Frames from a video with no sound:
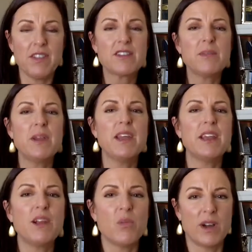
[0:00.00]
And this could be
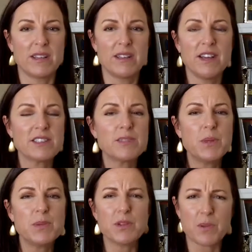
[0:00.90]
anyone, not just
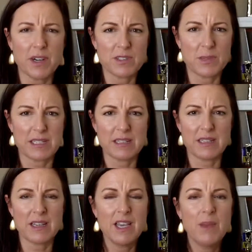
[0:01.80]
people you're prospecting,